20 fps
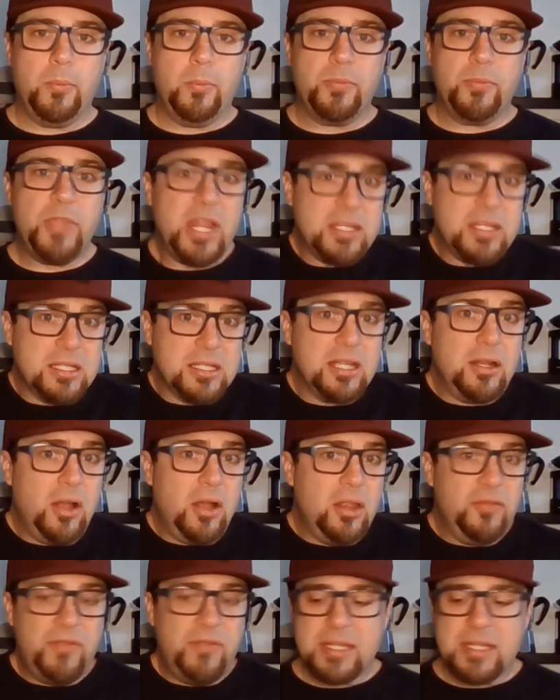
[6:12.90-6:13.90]
that's gonna
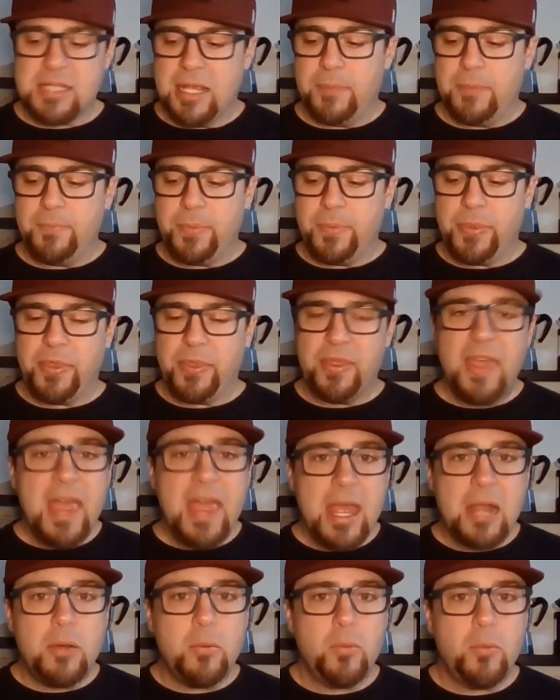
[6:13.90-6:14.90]
all affect it.
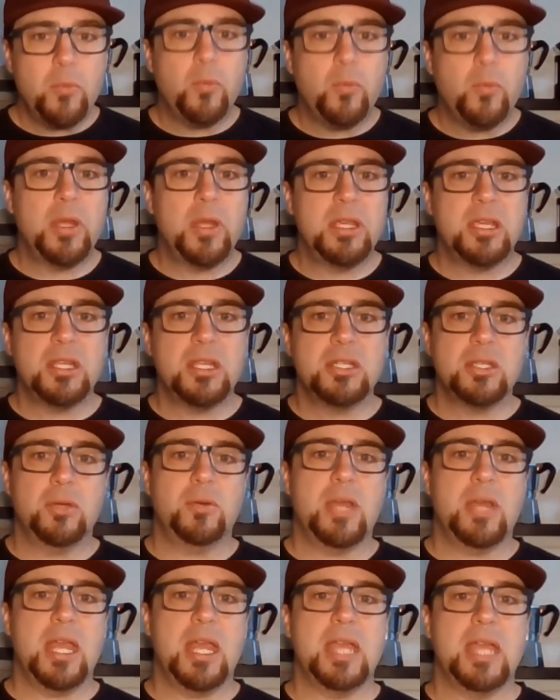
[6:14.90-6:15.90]
Then what you can
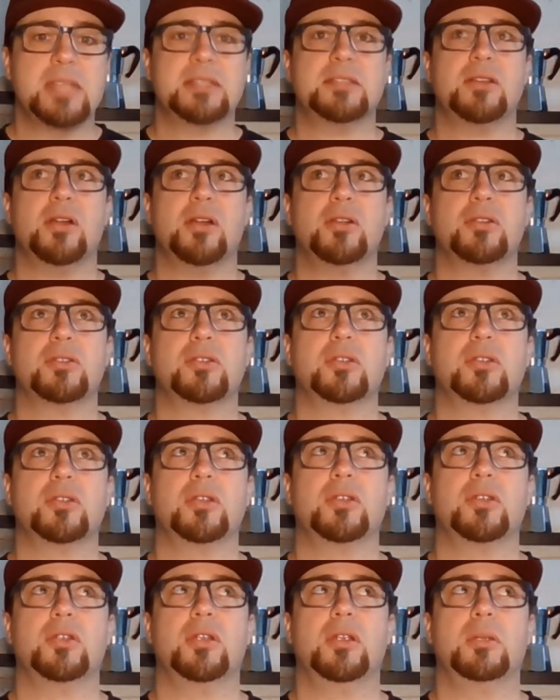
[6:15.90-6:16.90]
do is start
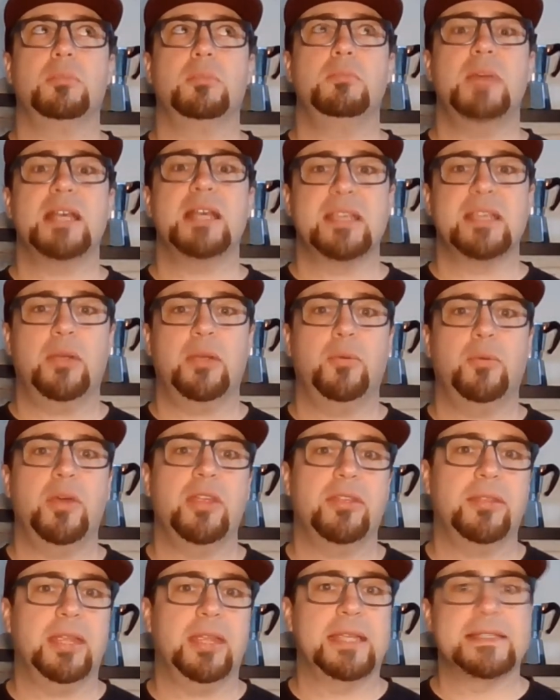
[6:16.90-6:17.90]
messing
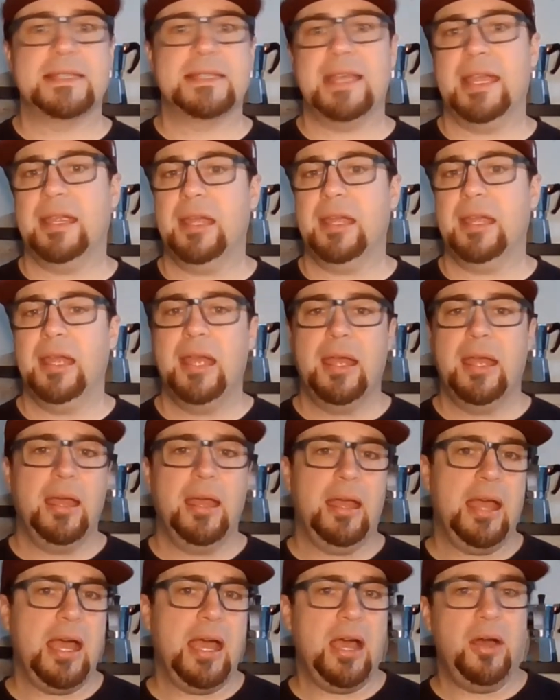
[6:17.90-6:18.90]
with things like,
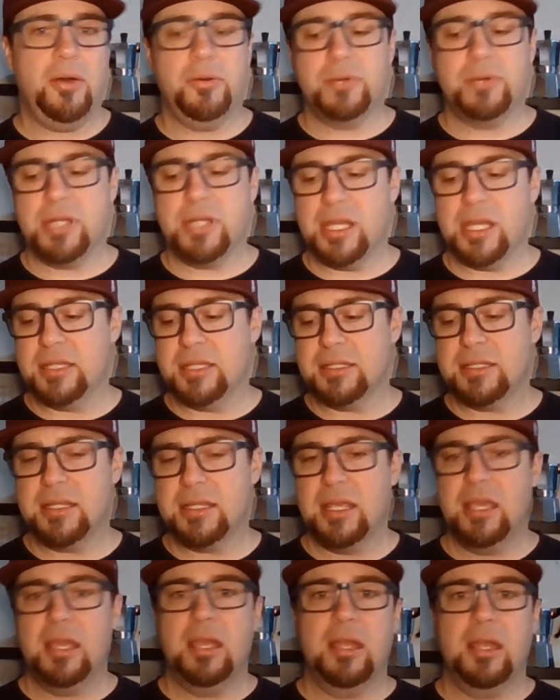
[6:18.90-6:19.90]
how does
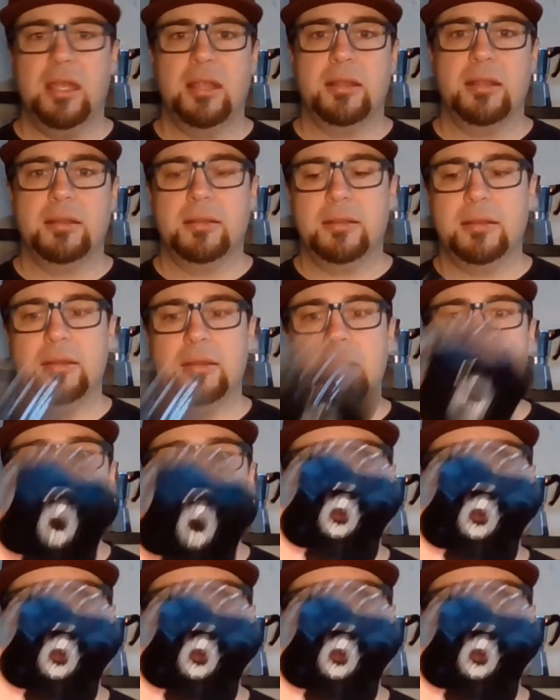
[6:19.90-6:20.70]
the